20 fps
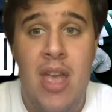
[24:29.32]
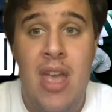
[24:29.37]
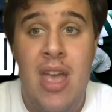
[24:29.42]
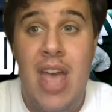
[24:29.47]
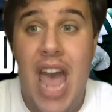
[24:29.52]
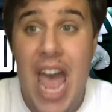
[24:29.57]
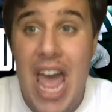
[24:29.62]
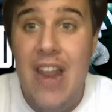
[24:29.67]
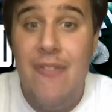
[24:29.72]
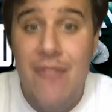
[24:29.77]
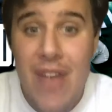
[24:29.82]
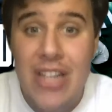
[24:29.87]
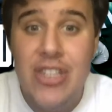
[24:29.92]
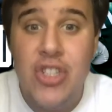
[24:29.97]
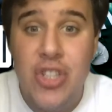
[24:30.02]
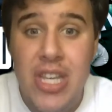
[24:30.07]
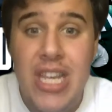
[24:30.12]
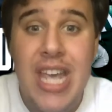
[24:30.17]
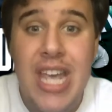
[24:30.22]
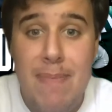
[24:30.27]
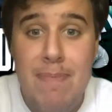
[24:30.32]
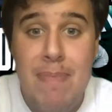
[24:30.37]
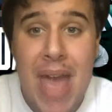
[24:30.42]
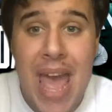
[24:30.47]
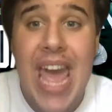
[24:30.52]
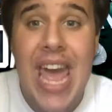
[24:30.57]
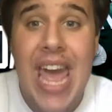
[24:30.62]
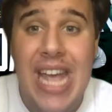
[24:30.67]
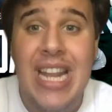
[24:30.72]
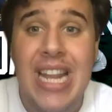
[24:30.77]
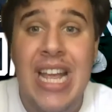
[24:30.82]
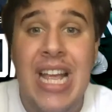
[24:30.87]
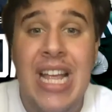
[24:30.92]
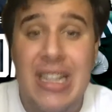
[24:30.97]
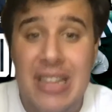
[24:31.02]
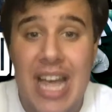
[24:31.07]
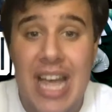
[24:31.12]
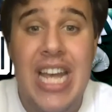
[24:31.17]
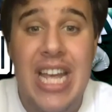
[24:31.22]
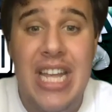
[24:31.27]
and eventually get paid
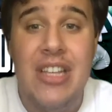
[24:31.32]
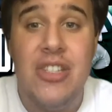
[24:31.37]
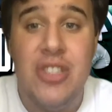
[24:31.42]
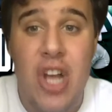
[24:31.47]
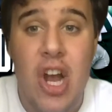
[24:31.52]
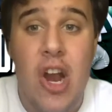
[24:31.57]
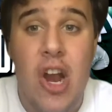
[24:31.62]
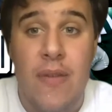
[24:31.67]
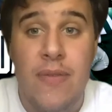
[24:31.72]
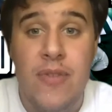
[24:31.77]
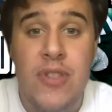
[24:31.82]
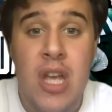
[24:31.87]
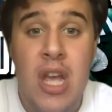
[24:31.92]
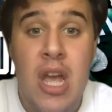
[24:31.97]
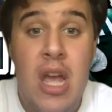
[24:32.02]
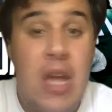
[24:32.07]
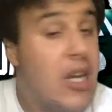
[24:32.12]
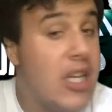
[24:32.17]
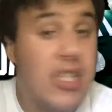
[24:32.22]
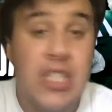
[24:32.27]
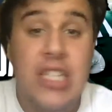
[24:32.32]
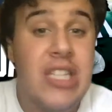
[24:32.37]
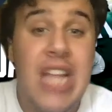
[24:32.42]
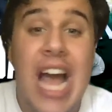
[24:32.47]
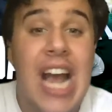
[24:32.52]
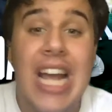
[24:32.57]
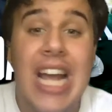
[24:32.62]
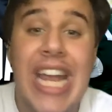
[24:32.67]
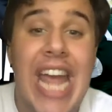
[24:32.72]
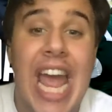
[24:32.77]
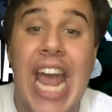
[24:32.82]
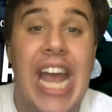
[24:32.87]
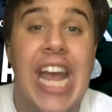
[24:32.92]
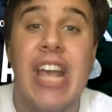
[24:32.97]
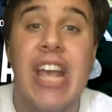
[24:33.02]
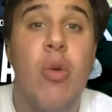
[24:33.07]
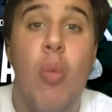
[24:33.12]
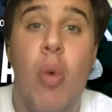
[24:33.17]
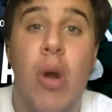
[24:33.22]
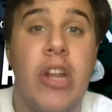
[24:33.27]
like he deserves. Because he's not going to get
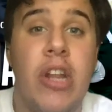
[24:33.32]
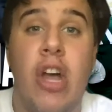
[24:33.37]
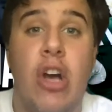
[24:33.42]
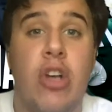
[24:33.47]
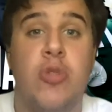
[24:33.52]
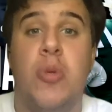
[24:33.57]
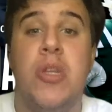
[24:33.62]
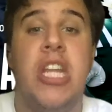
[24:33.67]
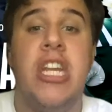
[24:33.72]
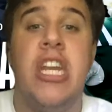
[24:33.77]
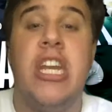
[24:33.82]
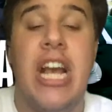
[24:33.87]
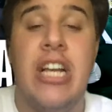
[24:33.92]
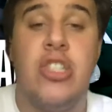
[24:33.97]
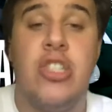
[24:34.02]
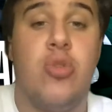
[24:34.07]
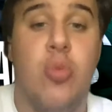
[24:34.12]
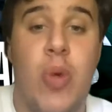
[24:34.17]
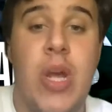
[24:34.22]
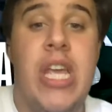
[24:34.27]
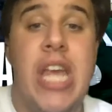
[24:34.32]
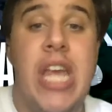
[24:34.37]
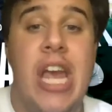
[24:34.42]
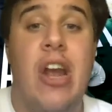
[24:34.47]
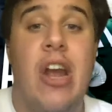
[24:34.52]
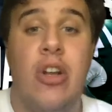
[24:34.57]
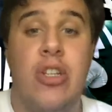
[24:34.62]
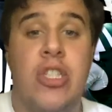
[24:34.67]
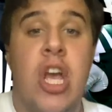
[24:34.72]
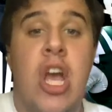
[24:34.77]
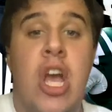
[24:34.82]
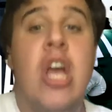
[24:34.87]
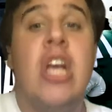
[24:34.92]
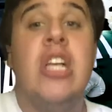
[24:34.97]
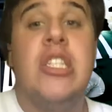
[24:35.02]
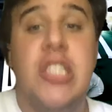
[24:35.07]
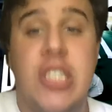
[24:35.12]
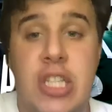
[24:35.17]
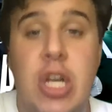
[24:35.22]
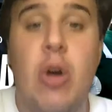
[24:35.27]
either one of those within the next 3 years still